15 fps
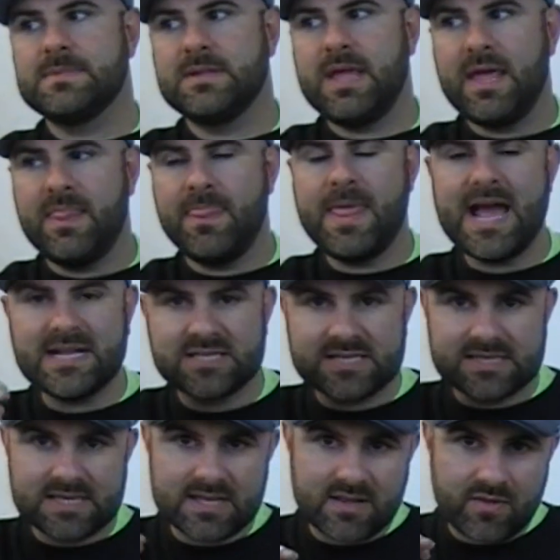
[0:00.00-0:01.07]
And
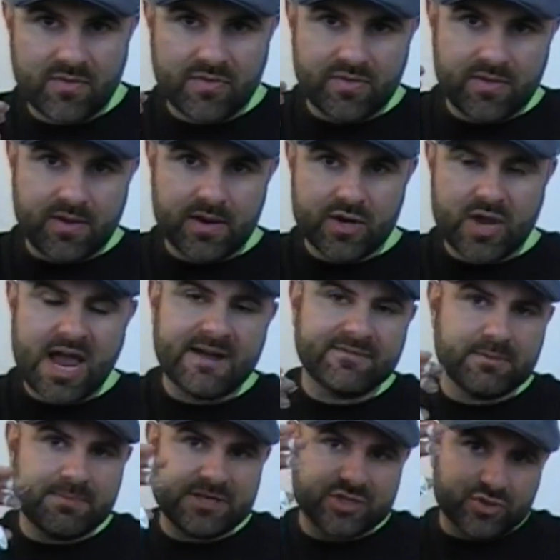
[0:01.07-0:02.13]
that's, you have
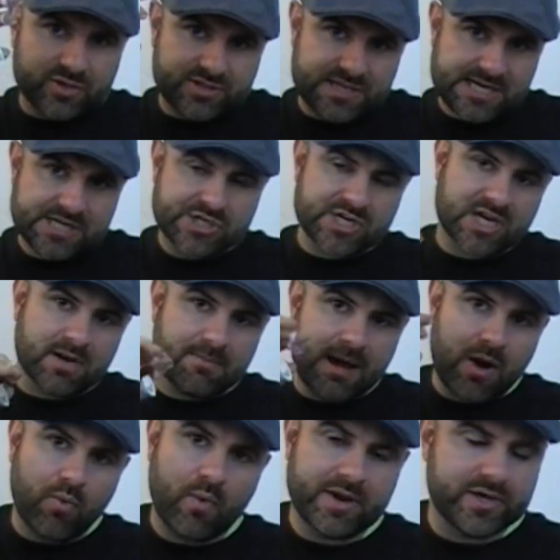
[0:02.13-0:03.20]
to be strategic
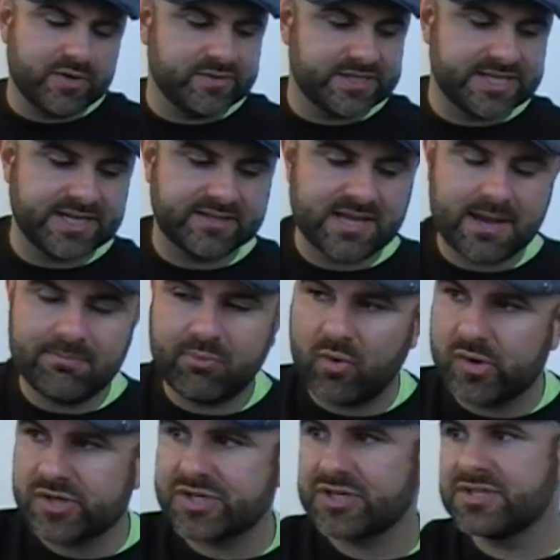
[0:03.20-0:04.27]
about when you sing that
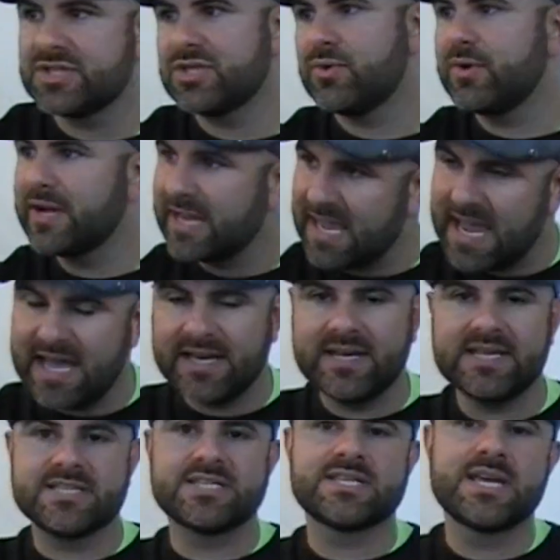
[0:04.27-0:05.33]
portion. So again,
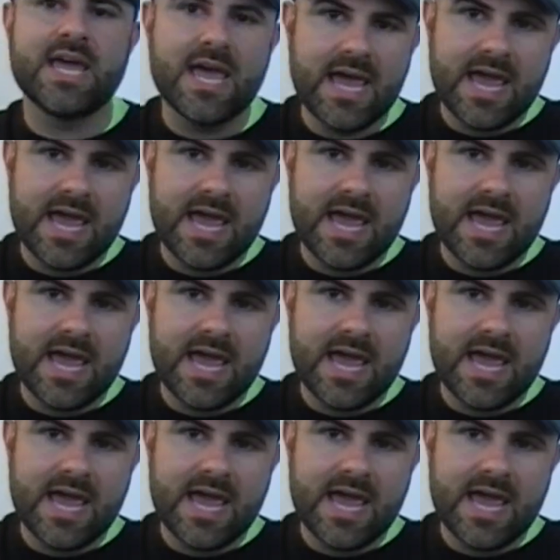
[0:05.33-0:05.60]
it's